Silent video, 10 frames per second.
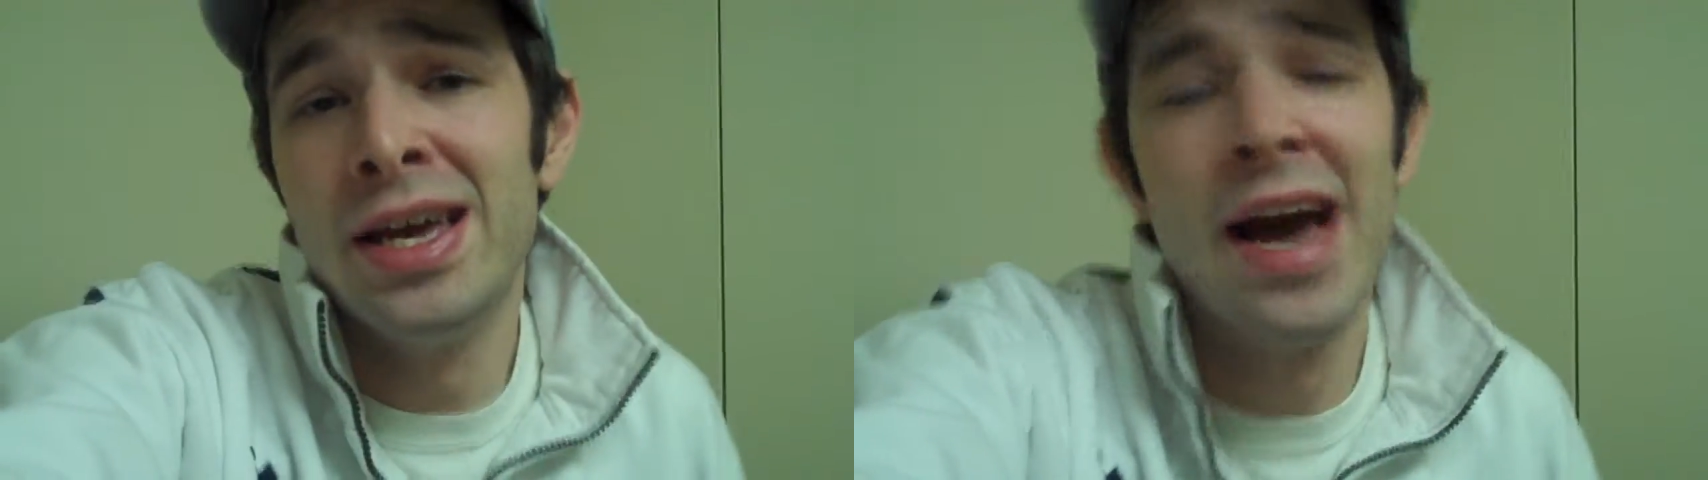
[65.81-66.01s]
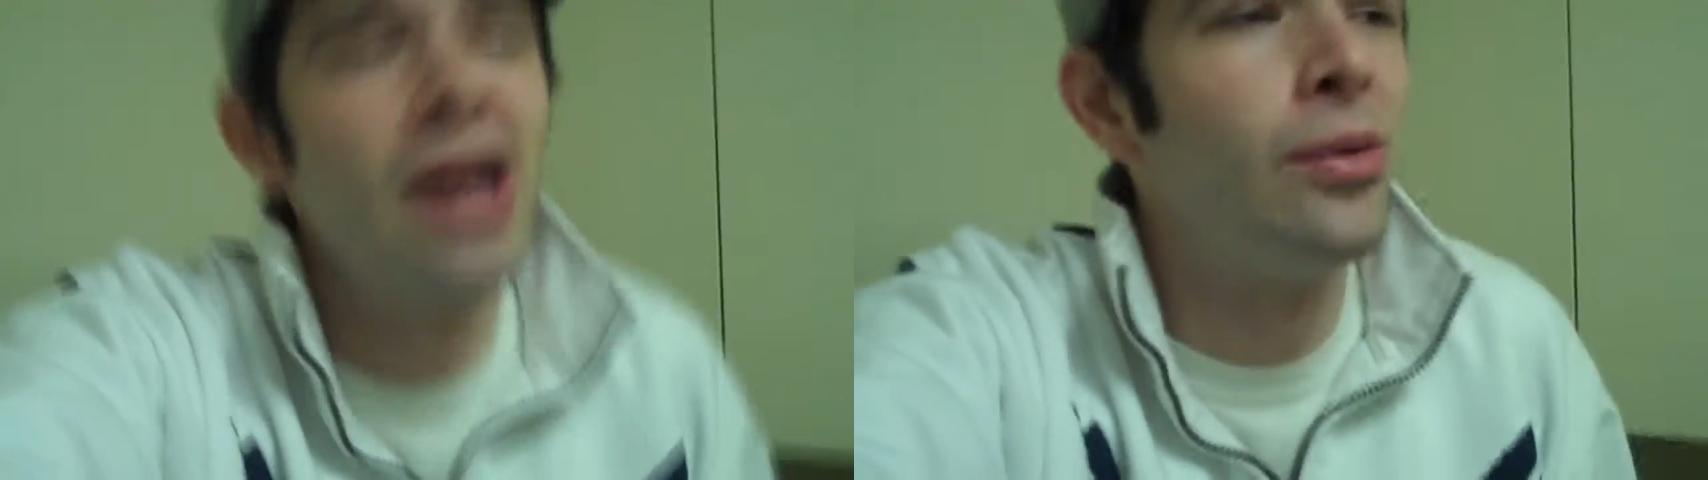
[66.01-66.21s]

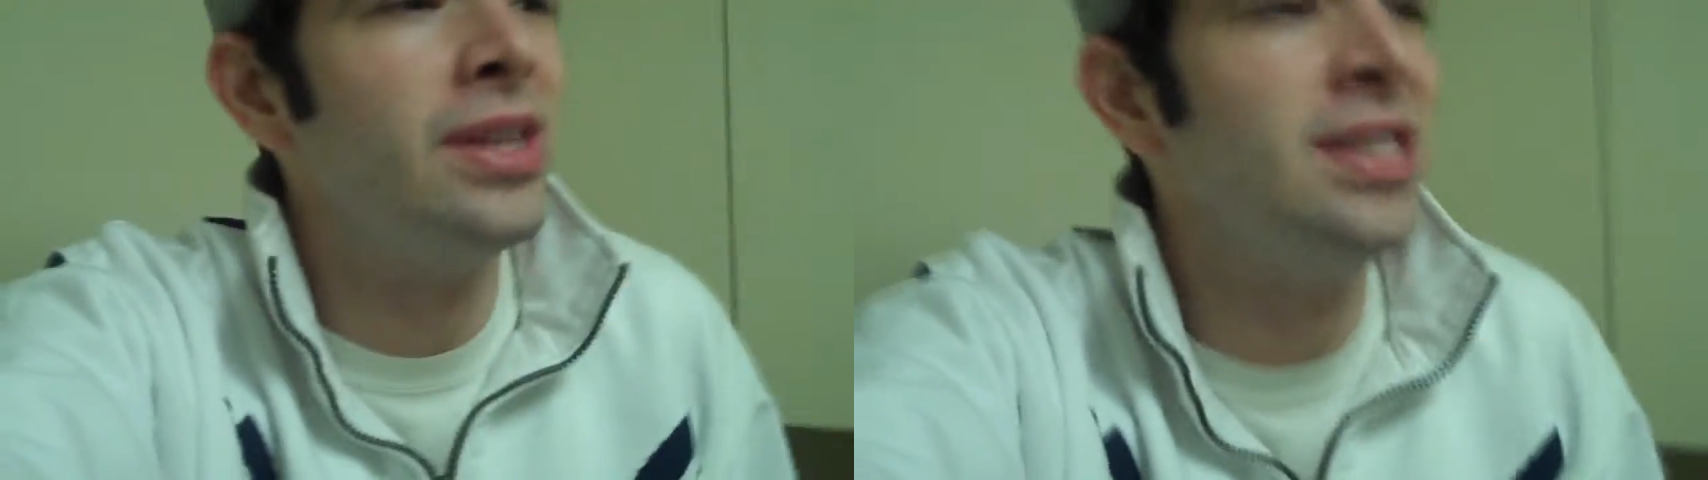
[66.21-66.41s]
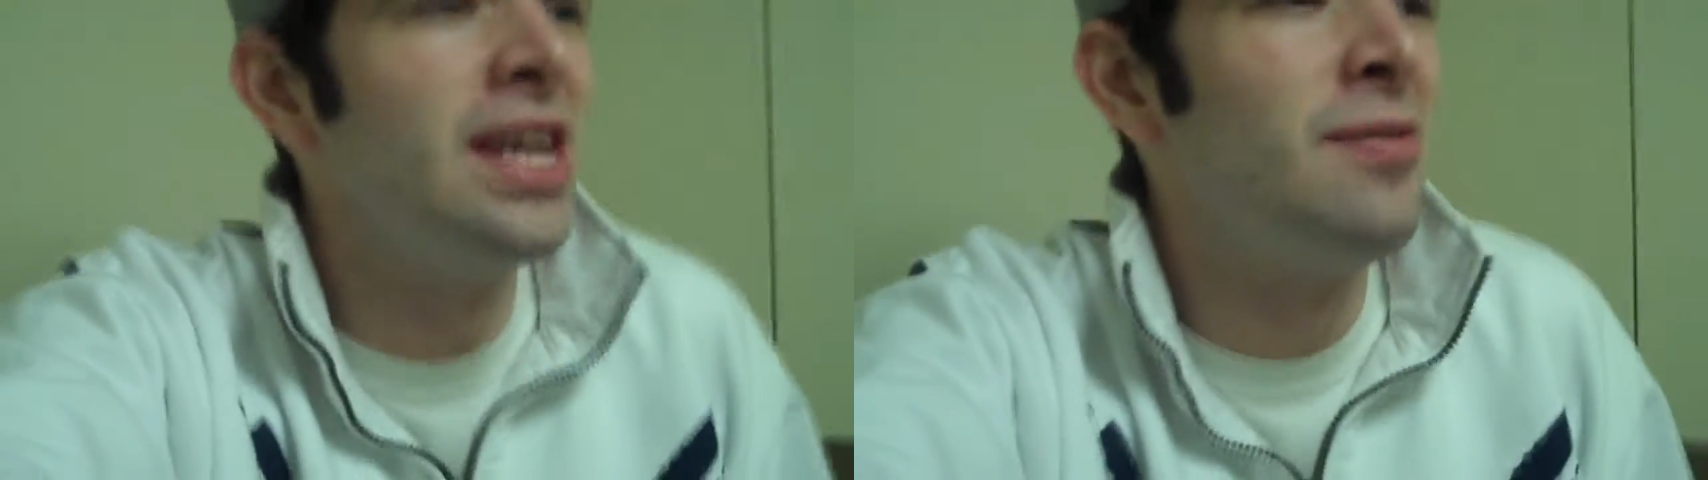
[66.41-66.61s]
How do I
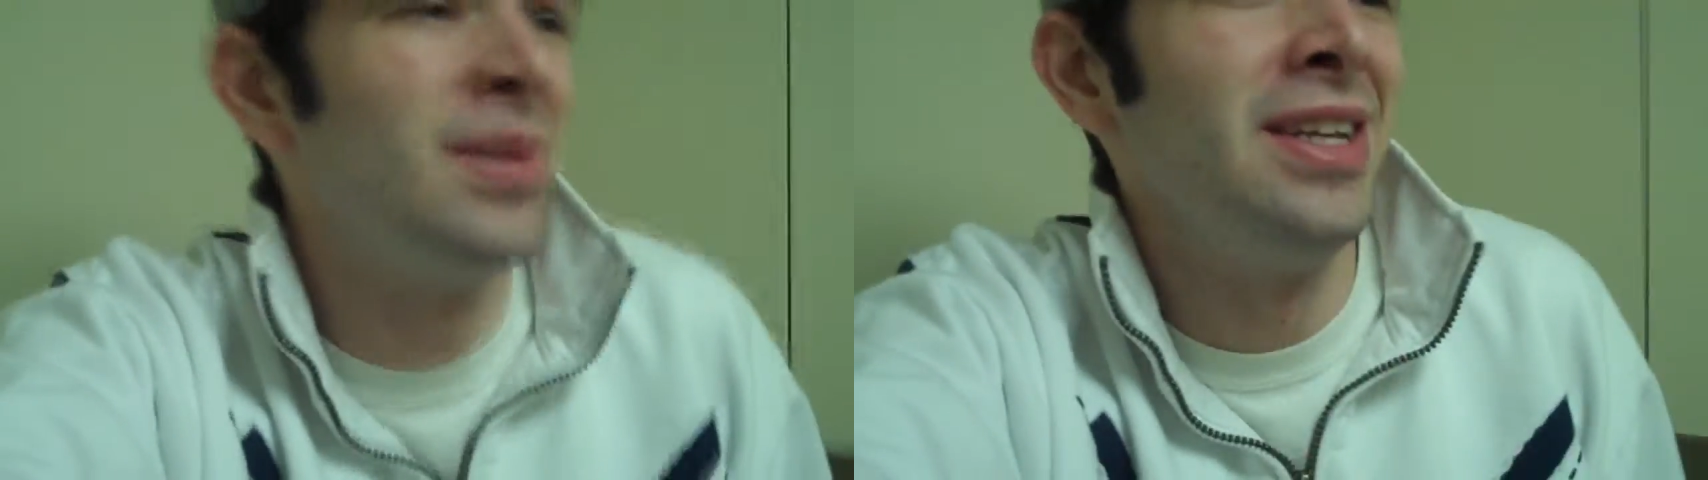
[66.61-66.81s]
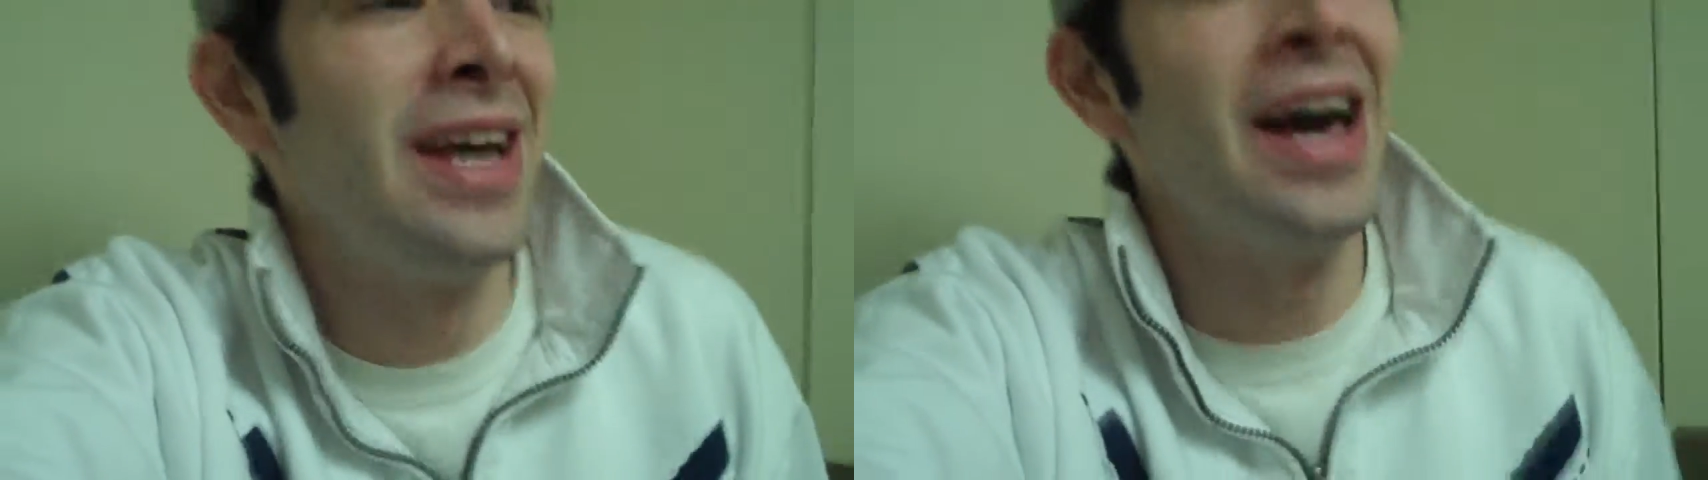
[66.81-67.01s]
save
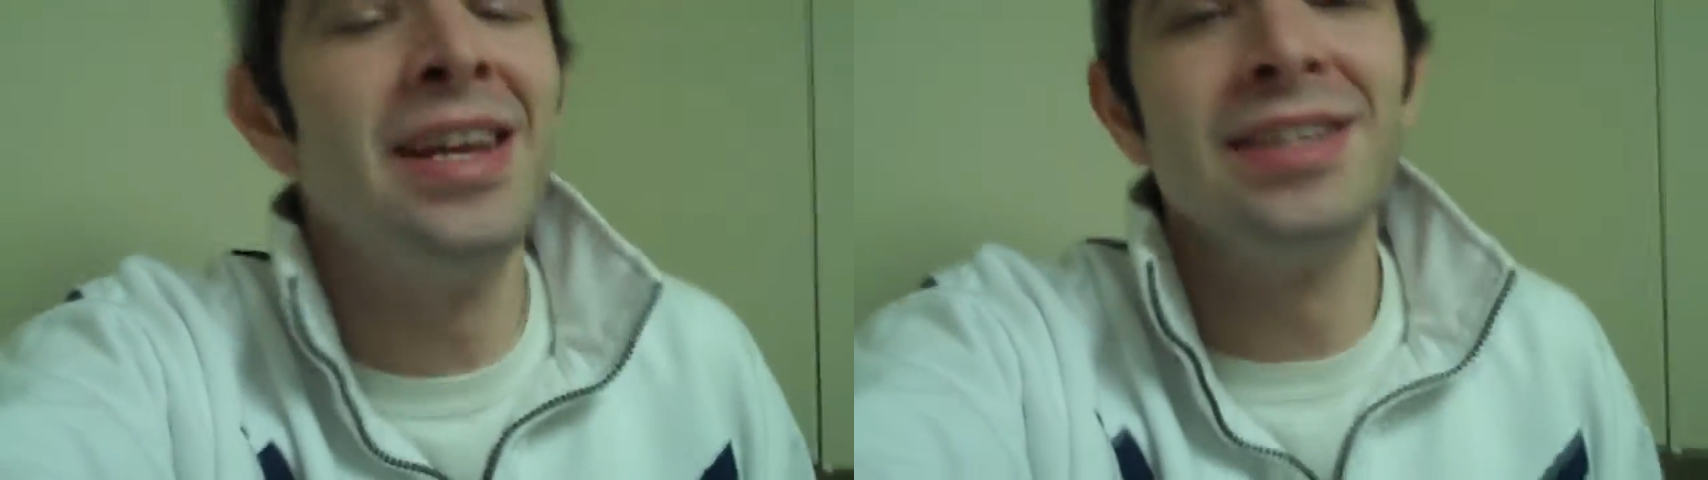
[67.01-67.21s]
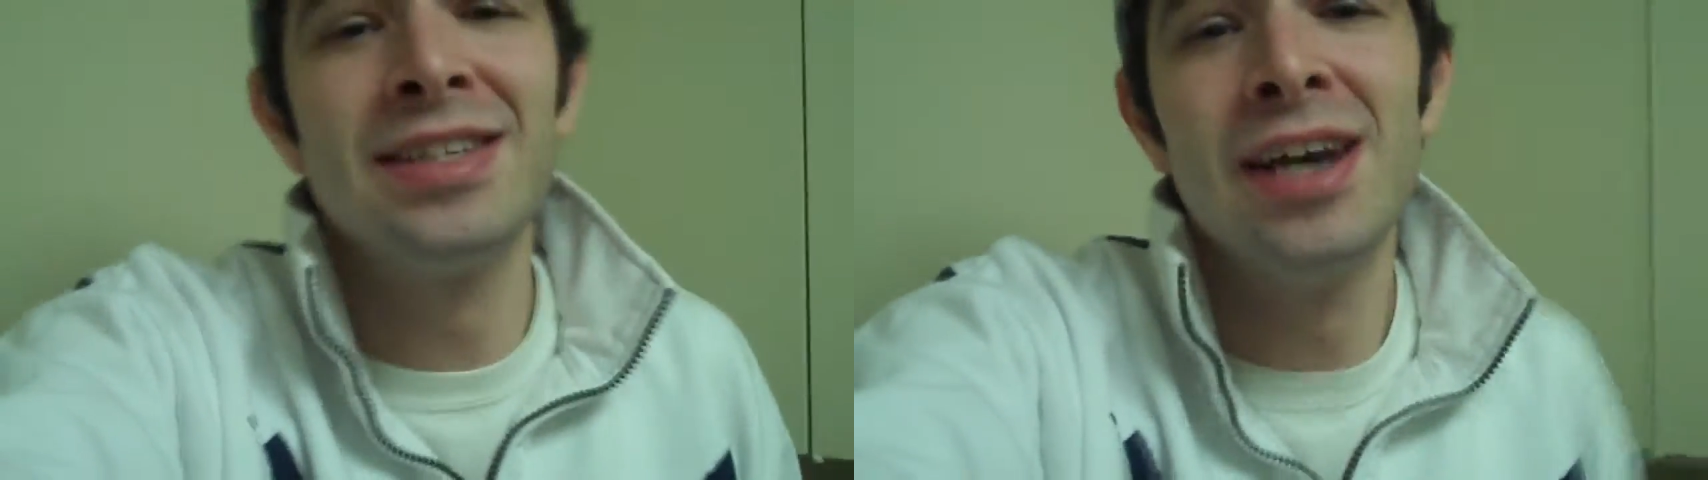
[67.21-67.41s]
my
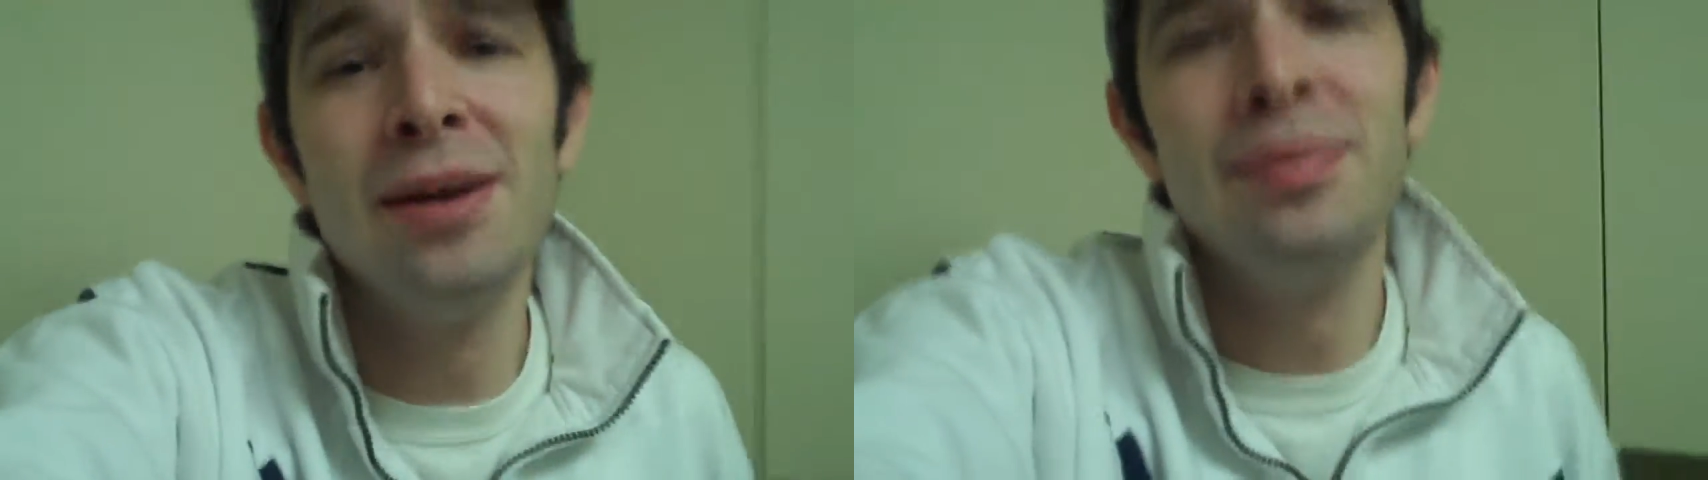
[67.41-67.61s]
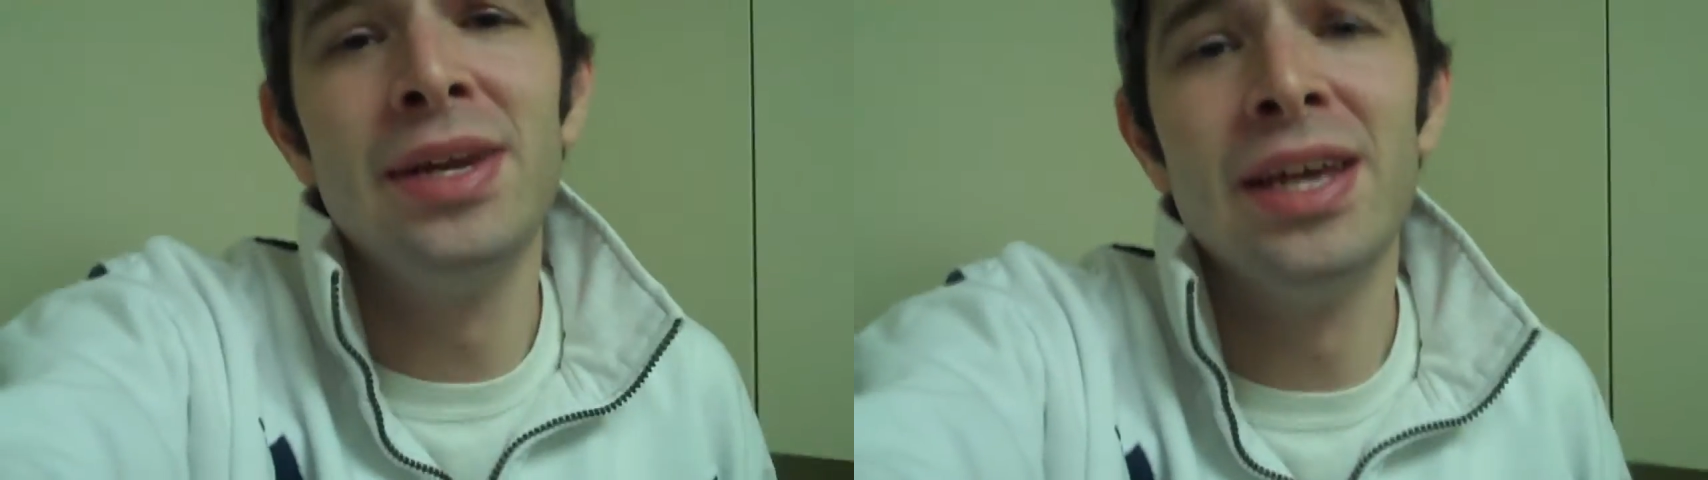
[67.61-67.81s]
daddy's
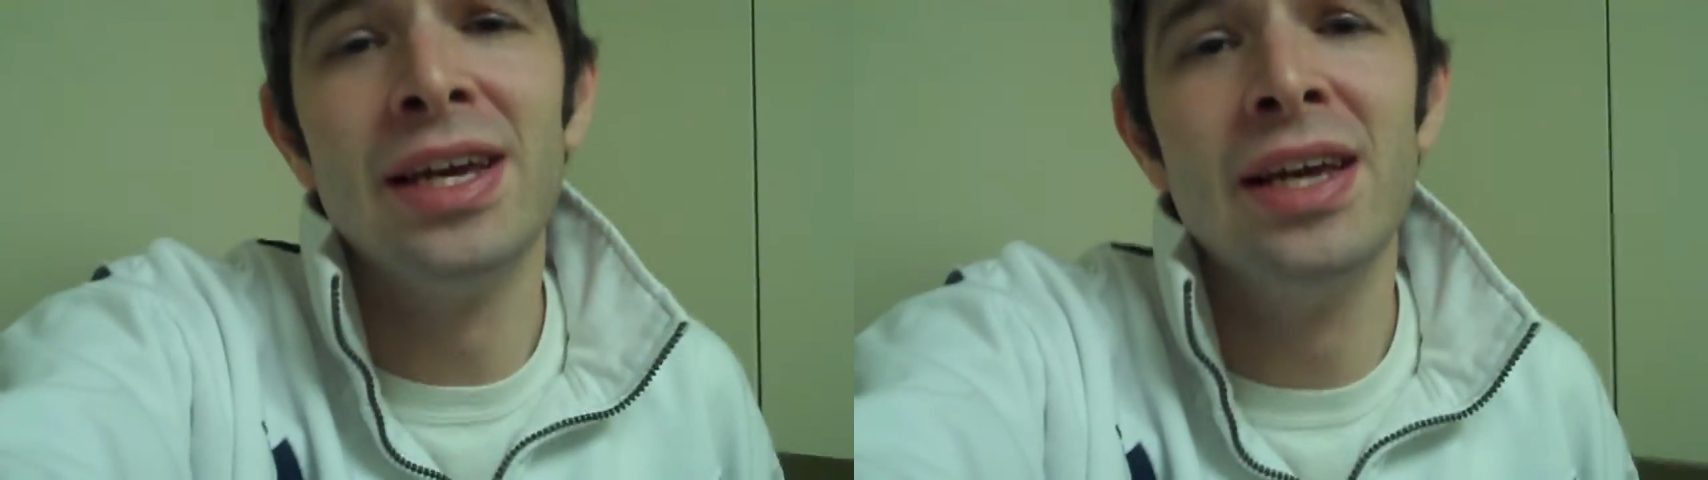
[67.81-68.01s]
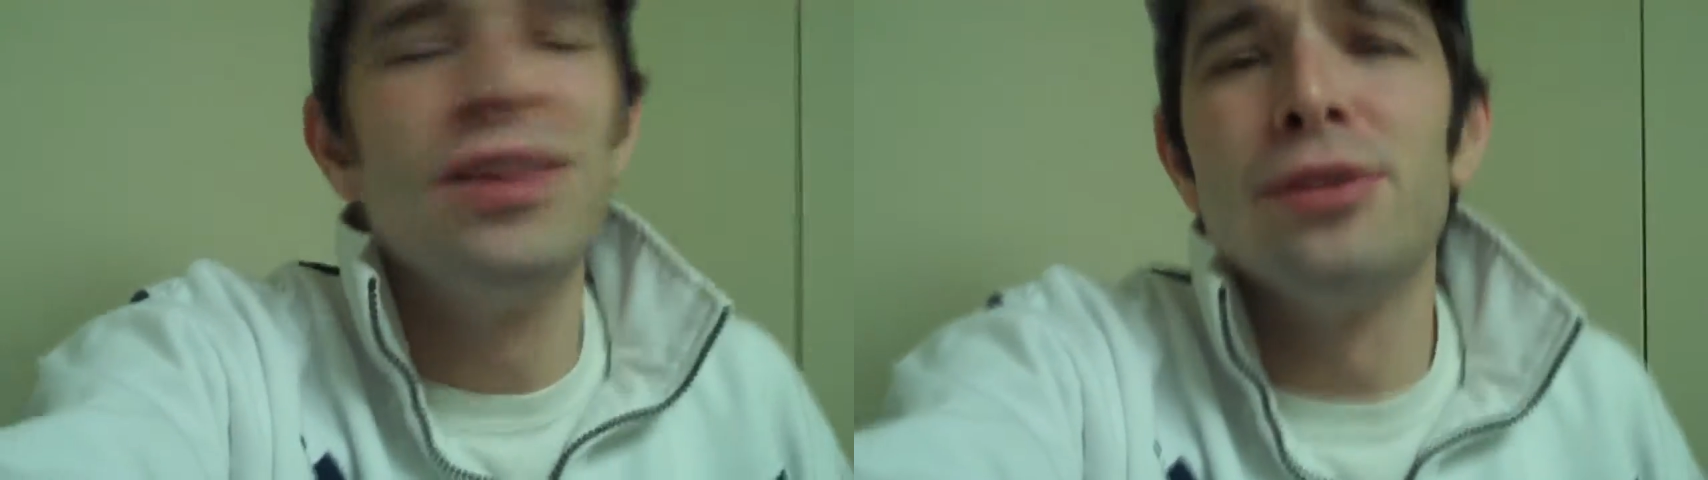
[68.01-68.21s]
company?